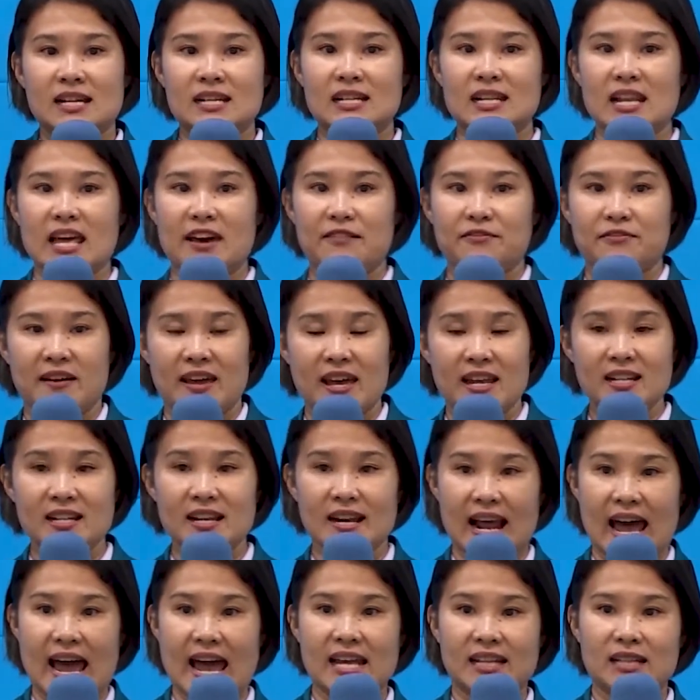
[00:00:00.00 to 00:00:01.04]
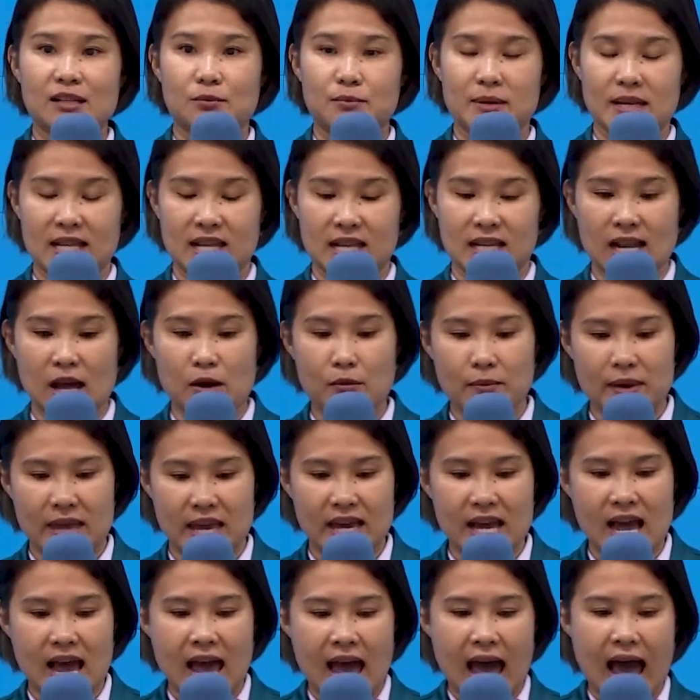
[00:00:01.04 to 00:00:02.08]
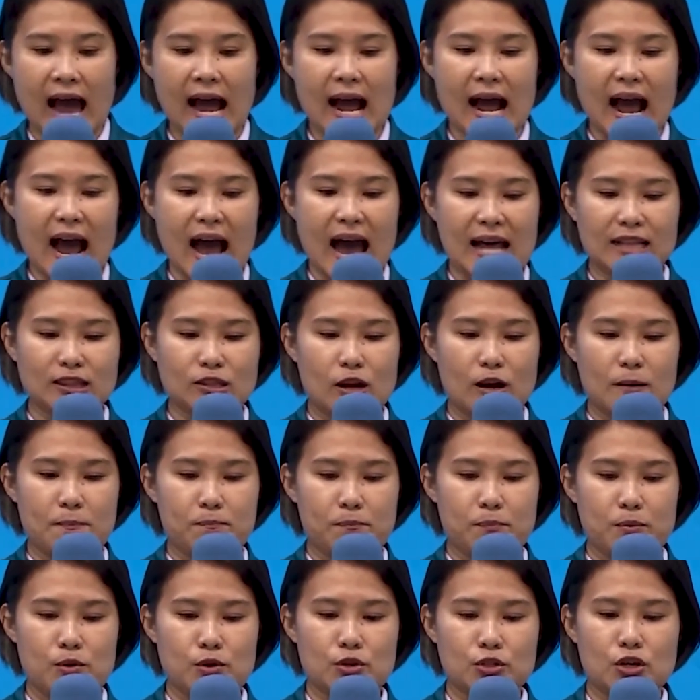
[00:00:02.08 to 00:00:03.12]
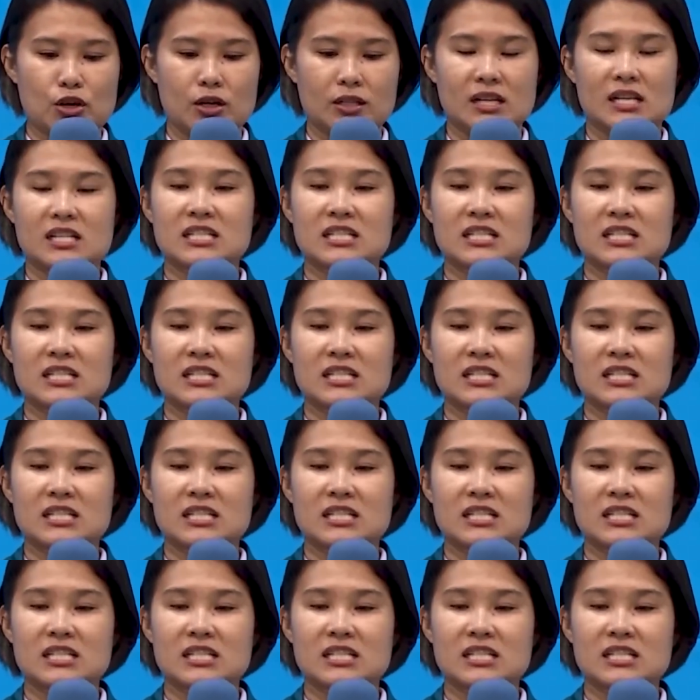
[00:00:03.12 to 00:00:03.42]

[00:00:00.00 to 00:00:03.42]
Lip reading: left and right within a week. Ang cut-off po nun